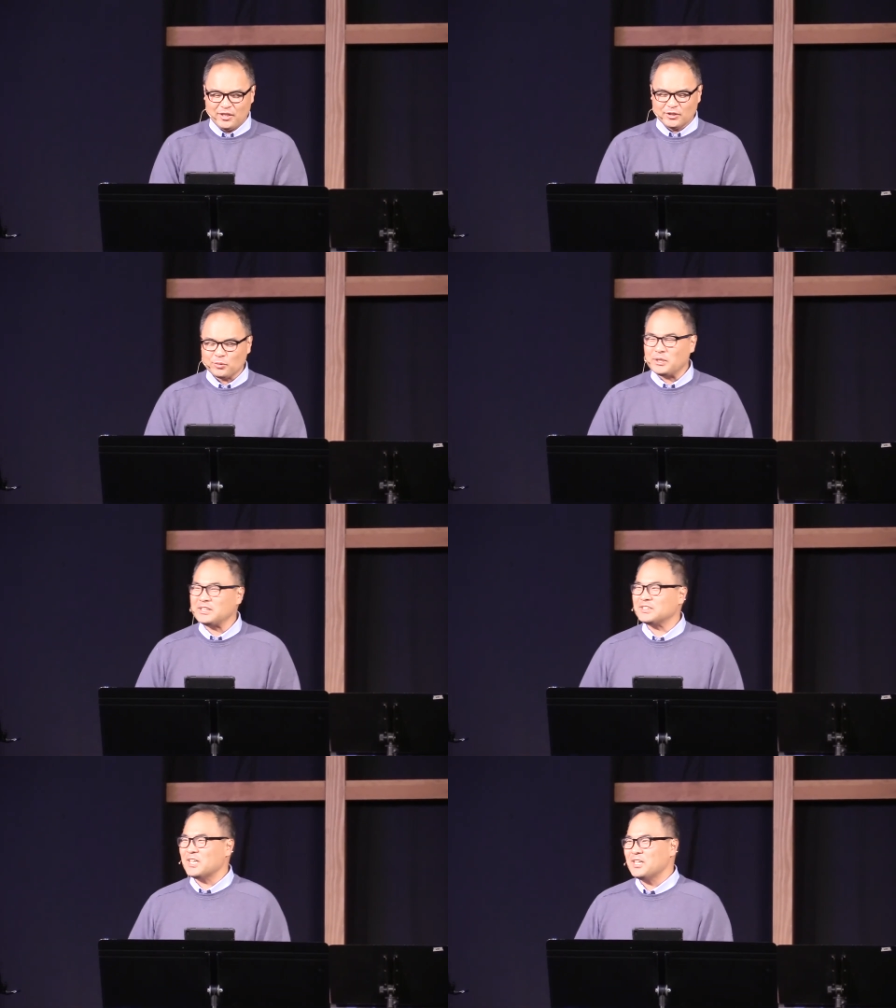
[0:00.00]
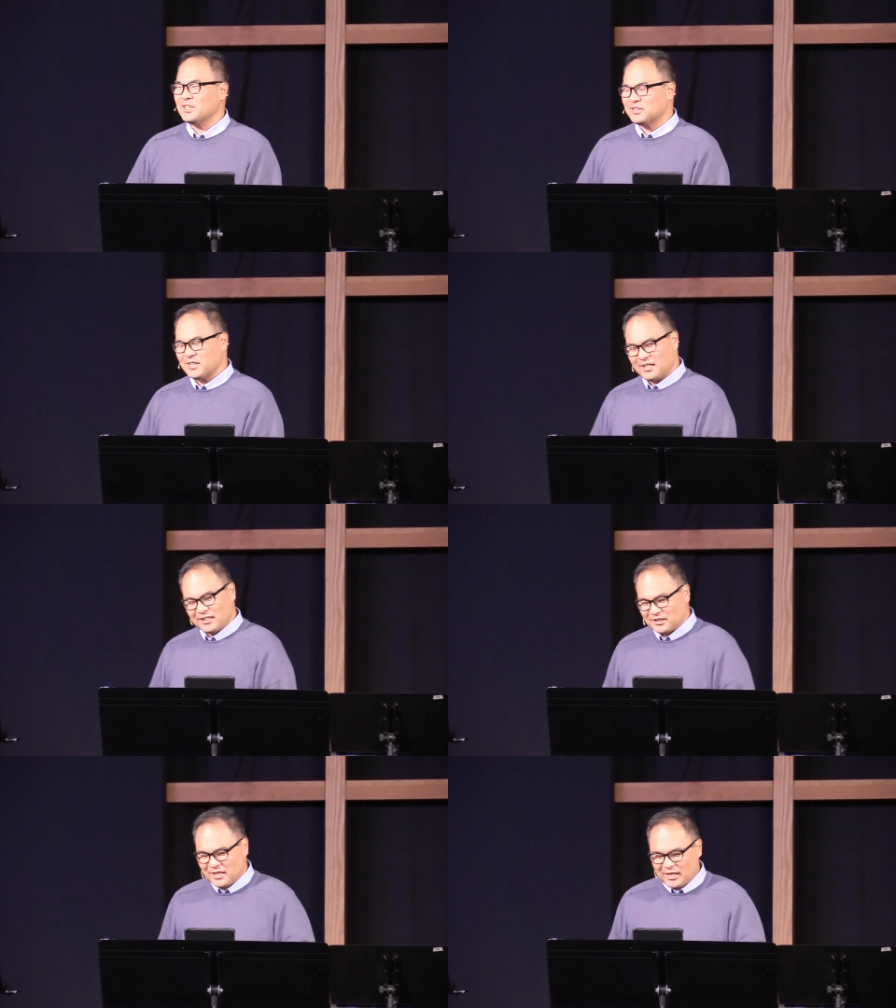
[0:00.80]
So, what he's saying is that
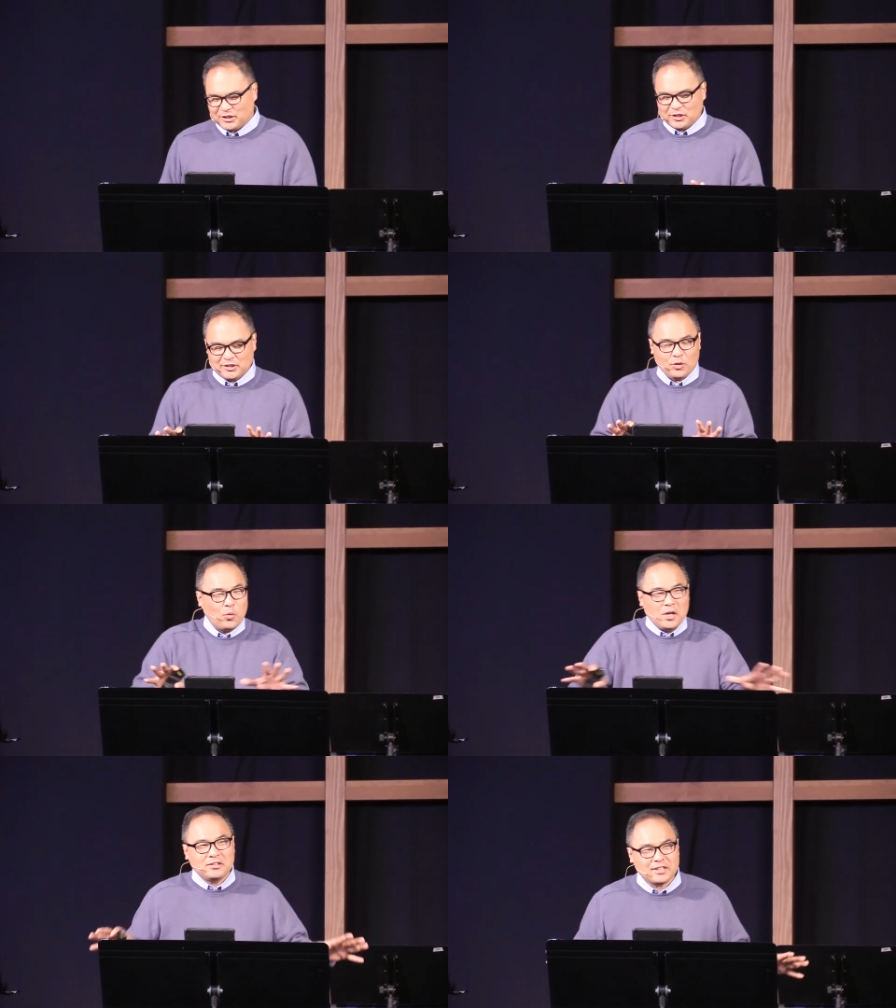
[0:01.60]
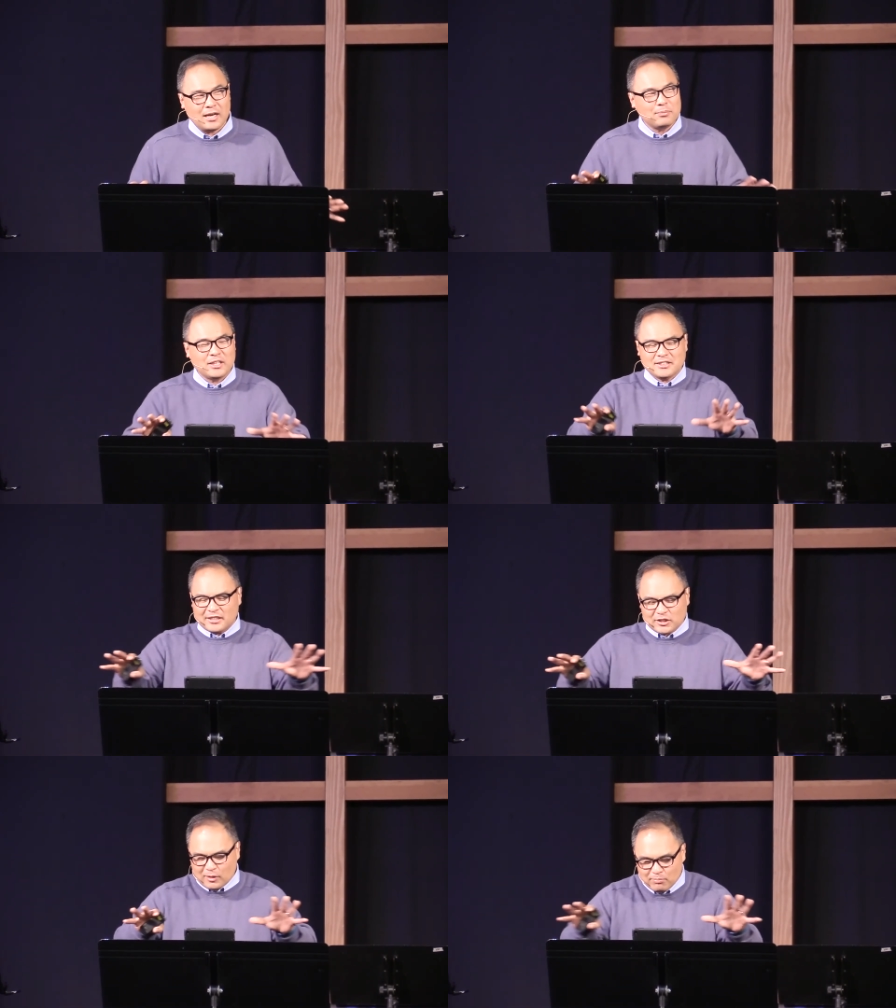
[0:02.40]
it's not just a one time thing, it's
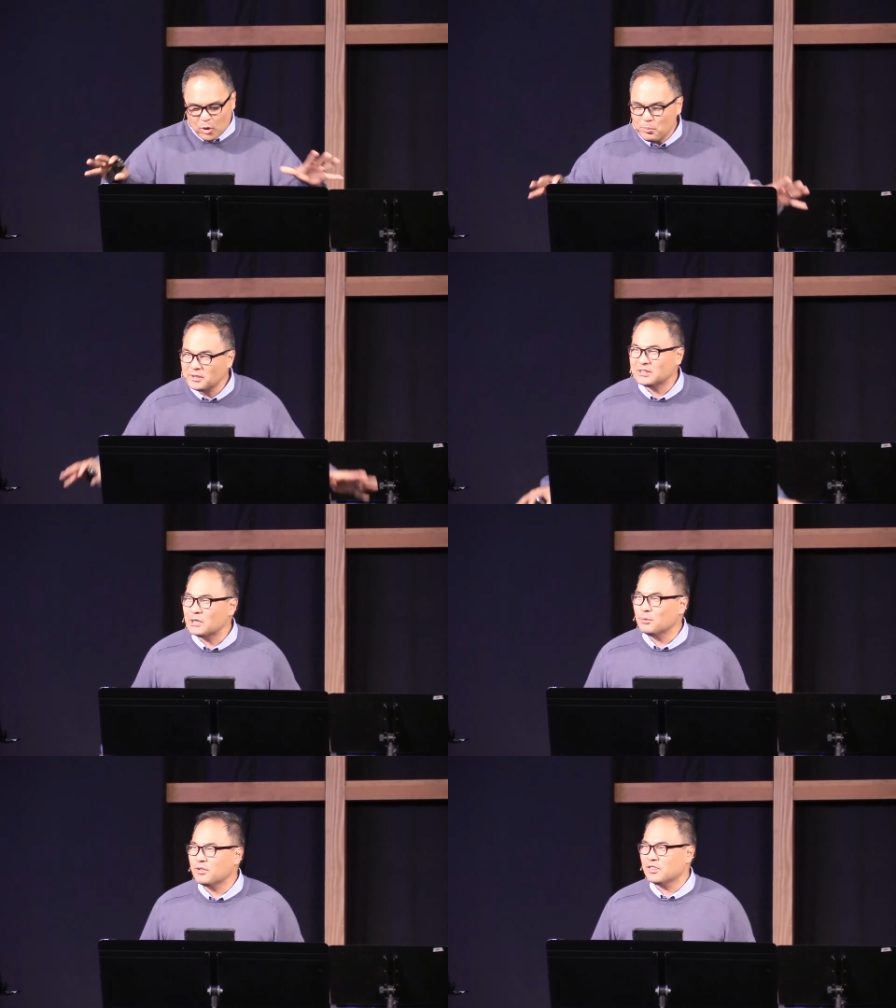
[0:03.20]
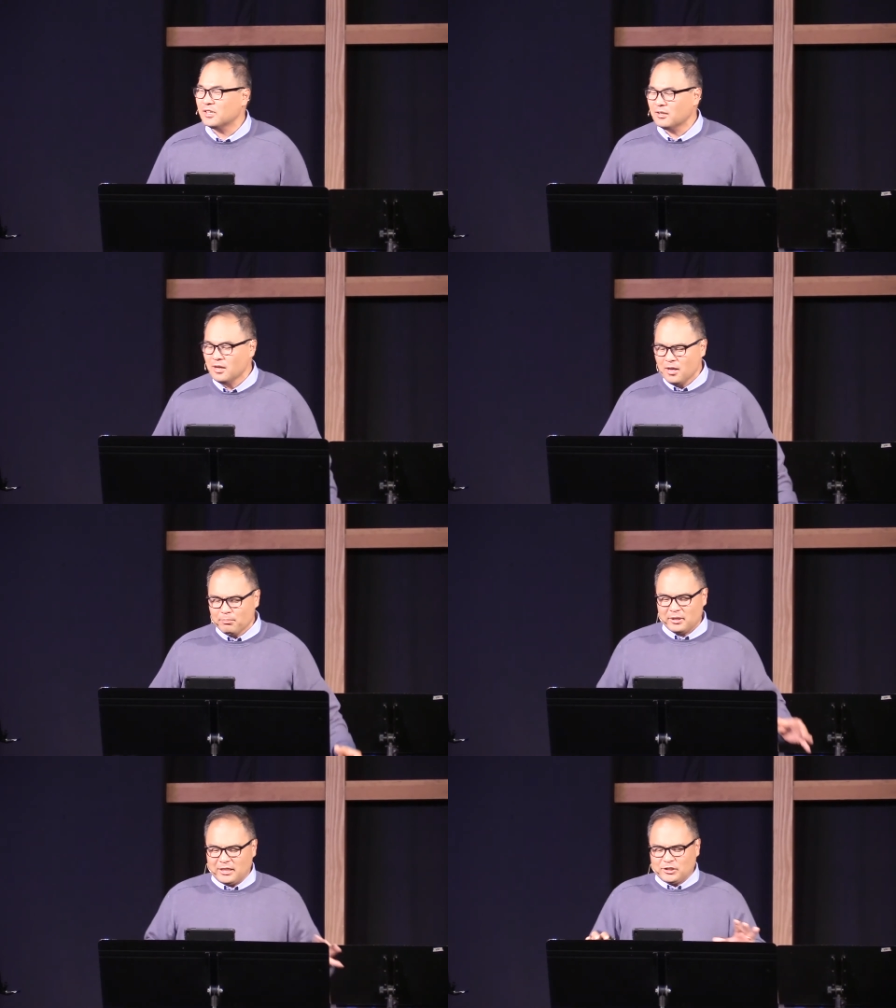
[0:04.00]
not just a momentary thing,
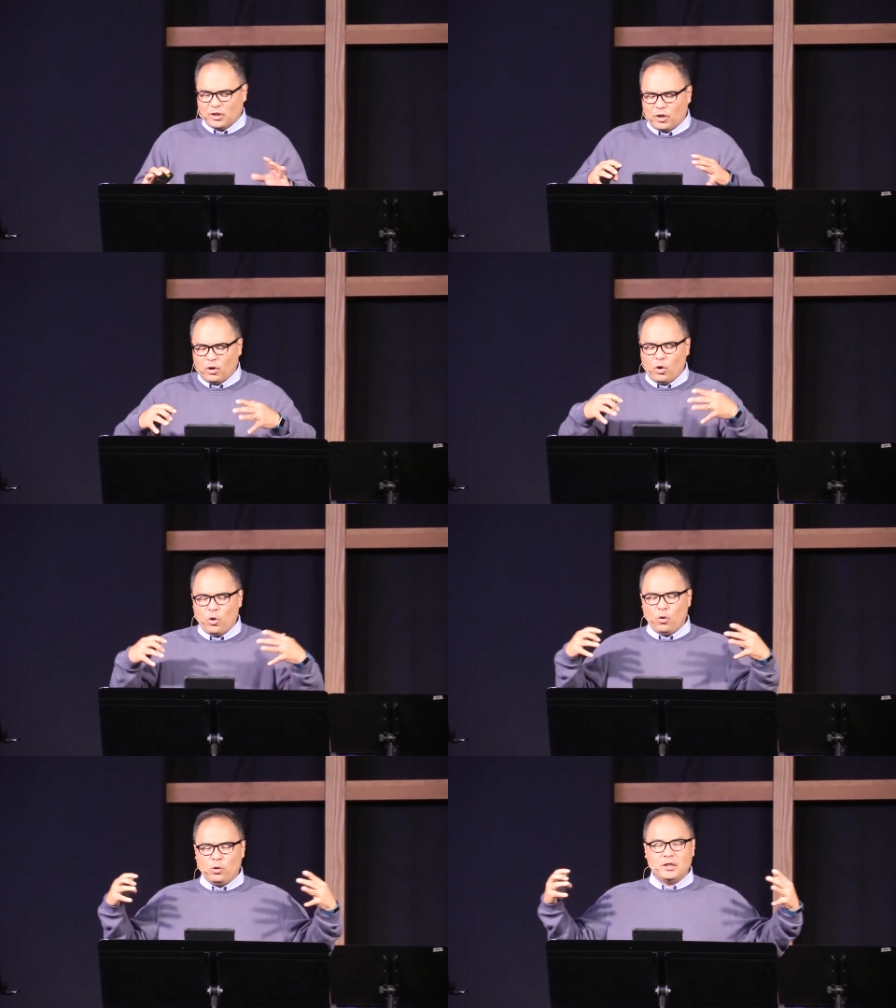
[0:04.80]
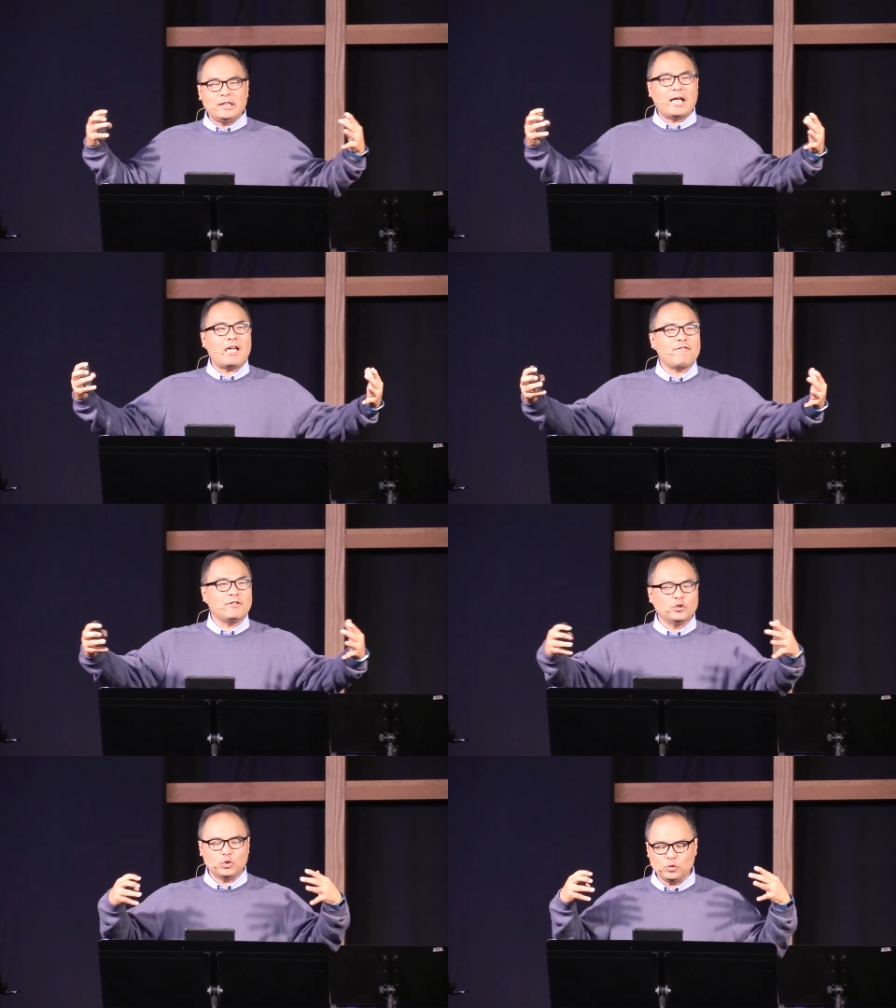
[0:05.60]
but it's our whole life
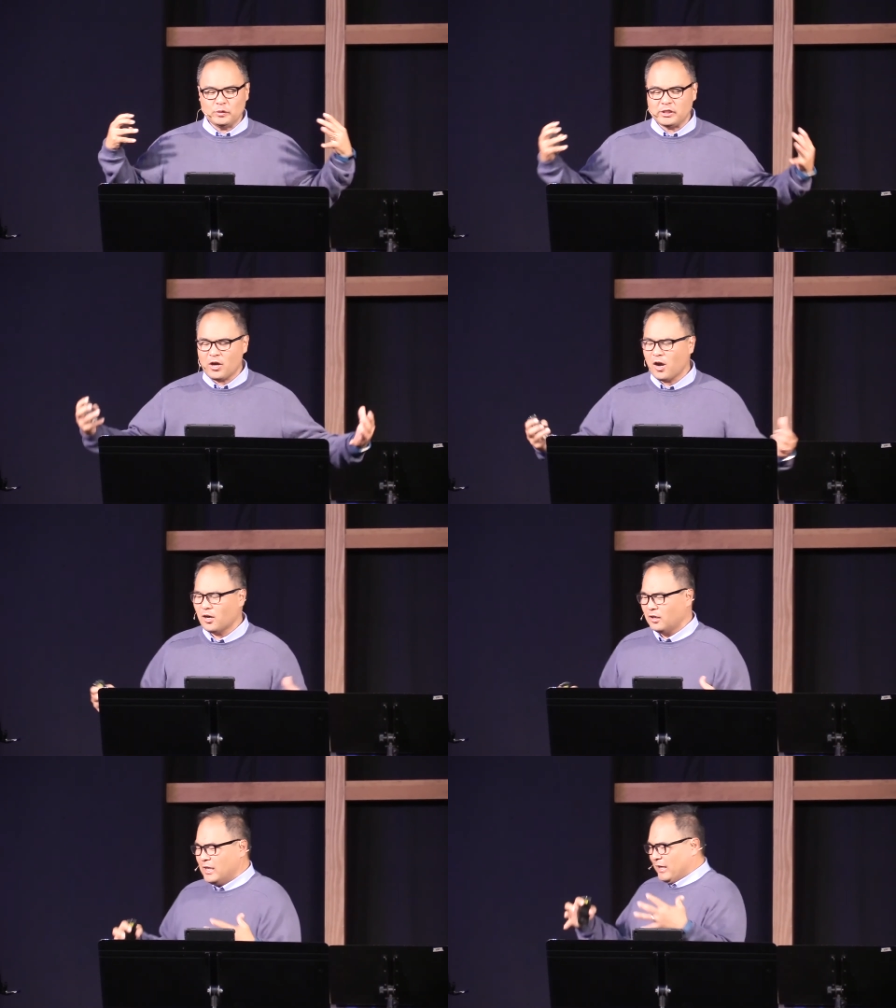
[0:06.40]
and who we are.